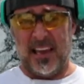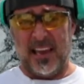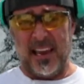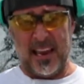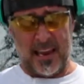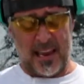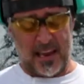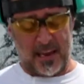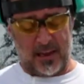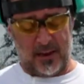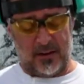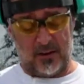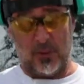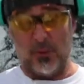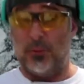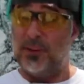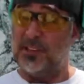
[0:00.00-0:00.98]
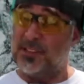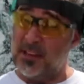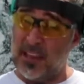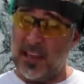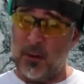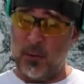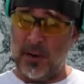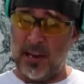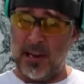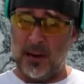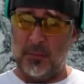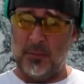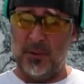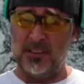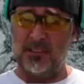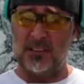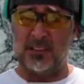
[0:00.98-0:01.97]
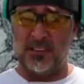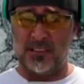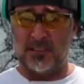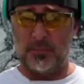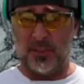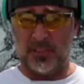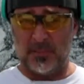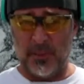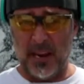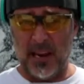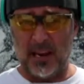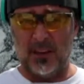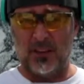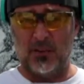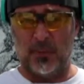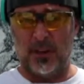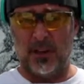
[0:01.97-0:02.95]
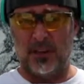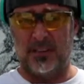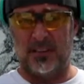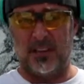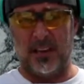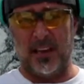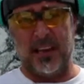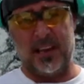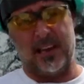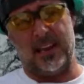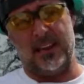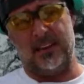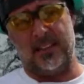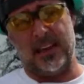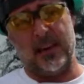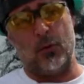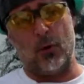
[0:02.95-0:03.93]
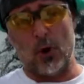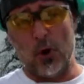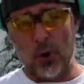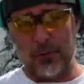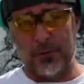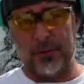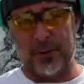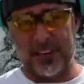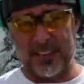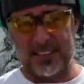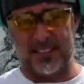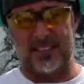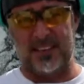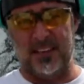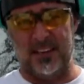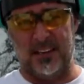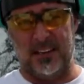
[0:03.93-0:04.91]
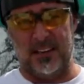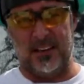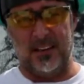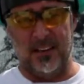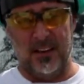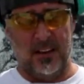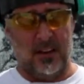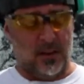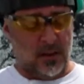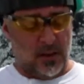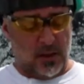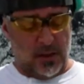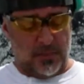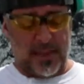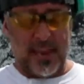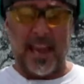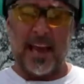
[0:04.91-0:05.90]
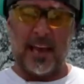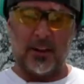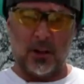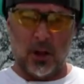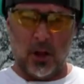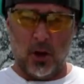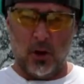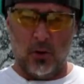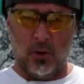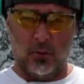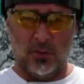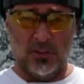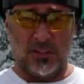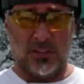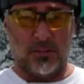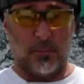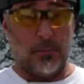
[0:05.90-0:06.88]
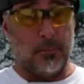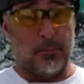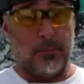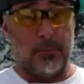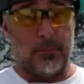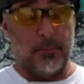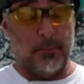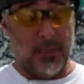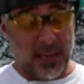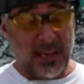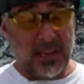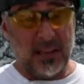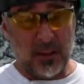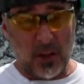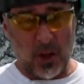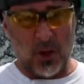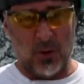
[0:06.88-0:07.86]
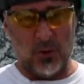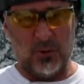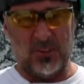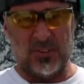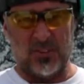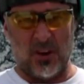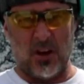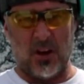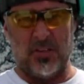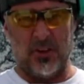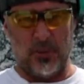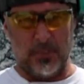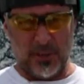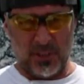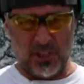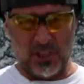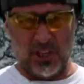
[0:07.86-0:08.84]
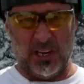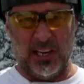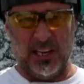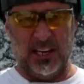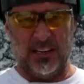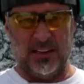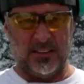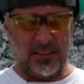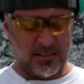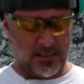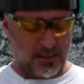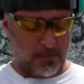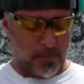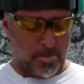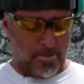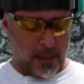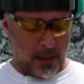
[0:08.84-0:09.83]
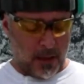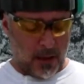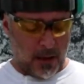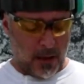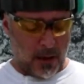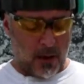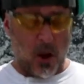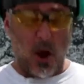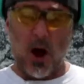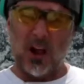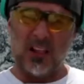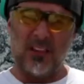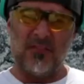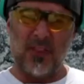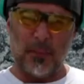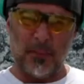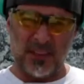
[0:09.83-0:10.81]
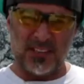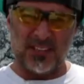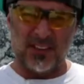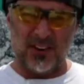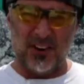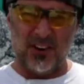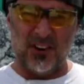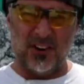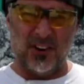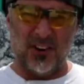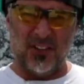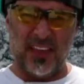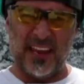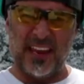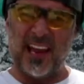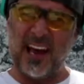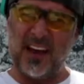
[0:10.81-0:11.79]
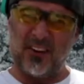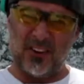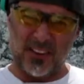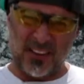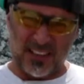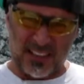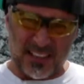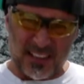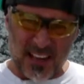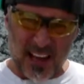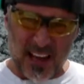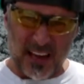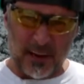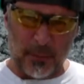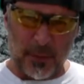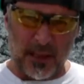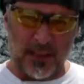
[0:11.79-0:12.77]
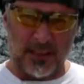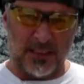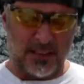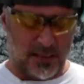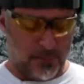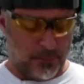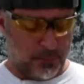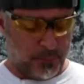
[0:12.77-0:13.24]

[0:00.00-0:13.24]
And the reason they went out of business is mismanagement and they were overextended. They had loans, many loans on their machines, uh, all of the material they got on consignment,